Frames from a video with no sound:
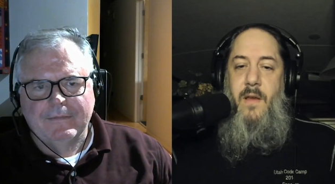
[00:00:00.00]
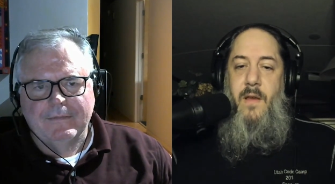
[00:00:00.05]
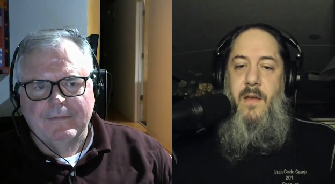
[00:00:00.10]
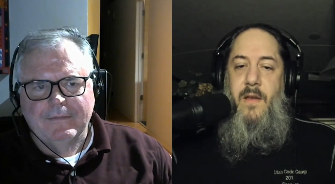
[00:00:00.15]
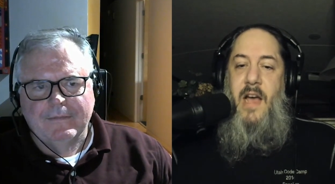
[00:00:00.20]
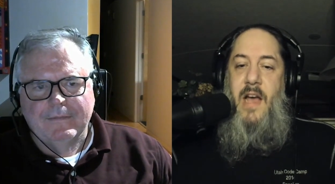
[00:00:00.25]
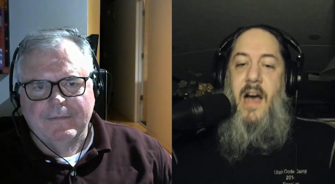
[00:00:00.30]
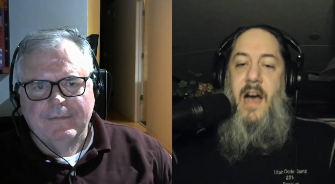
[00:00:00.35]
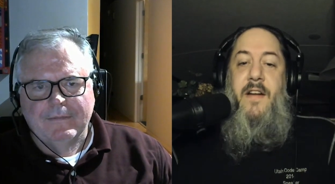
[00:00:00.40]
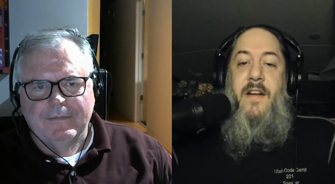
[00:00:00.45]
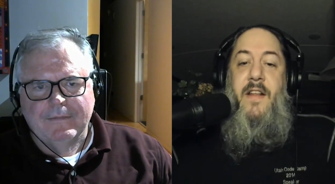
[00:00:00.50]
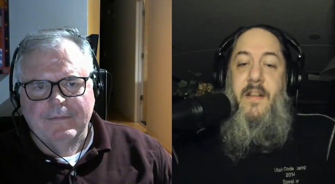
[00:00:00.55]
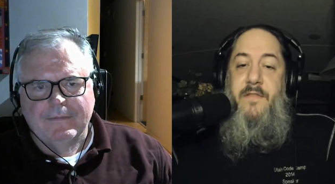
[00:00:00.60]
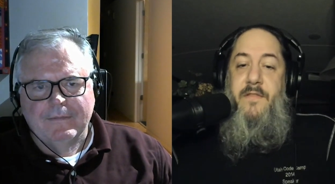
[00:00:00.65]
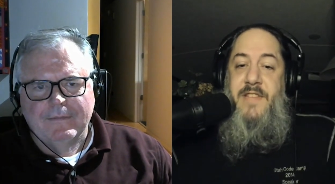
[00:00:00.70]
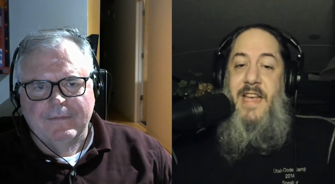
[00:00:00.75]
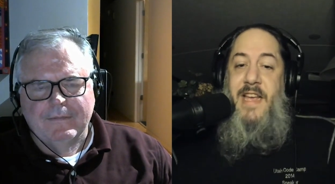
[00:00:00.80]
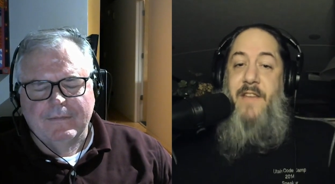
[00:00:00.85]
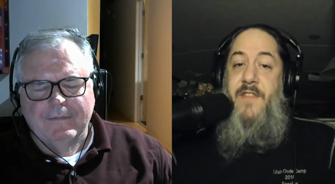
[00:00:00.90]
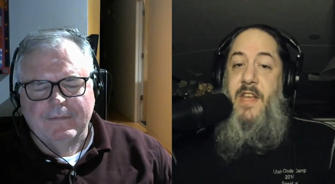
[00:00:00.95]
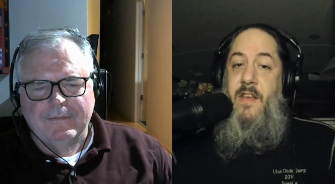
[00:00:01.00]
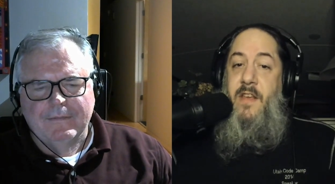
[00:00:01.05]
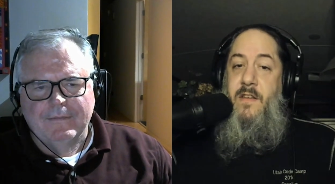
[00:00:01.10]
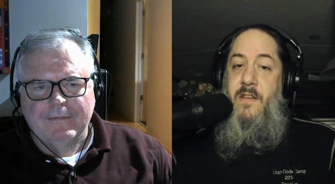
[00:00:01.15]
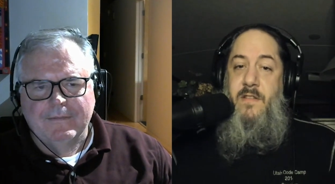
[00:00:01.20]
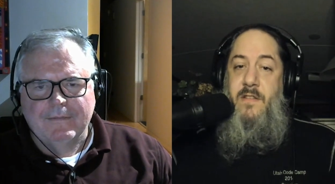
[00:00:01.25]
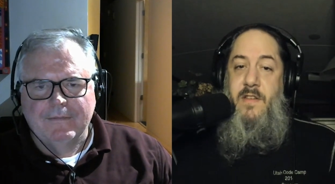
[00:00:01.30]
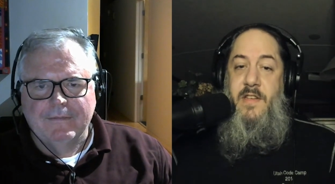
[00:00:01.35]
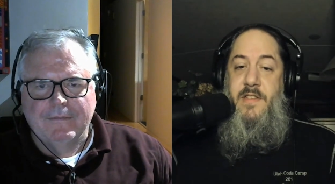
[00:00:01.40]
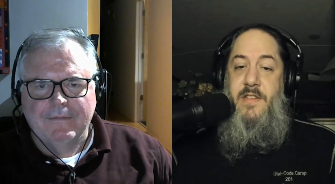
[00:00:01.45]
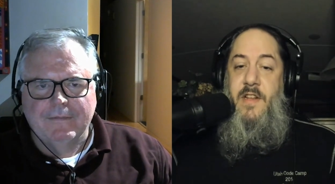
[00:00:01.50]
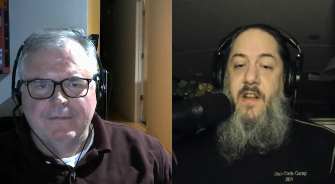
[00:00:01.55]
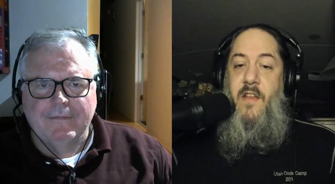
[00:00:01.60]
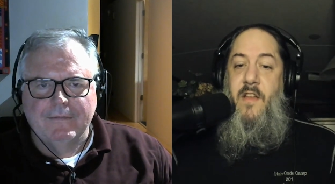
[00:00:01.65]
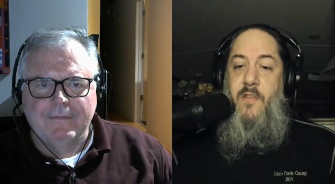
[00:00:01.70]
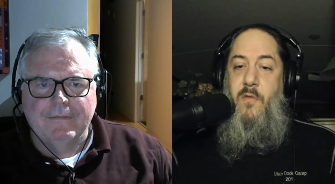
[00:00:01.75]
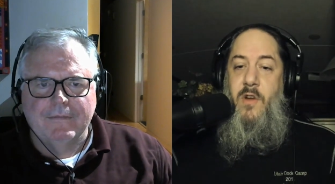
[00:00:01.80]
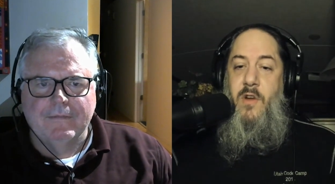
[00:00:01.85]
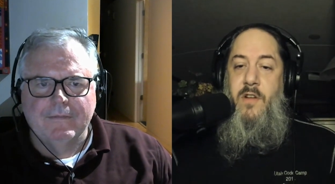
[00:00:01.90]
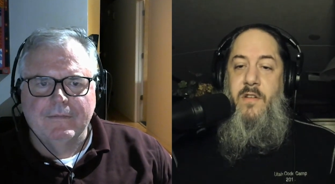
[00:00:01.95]
Speaker 1: cognitive safety is
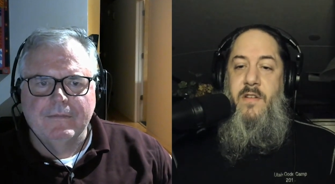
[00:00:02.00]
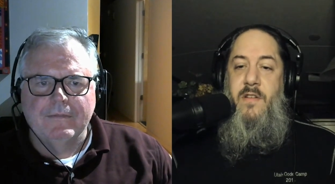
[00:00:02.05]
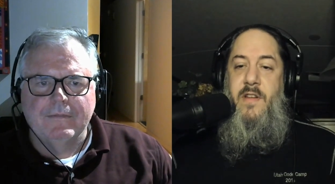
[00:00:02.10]
another one,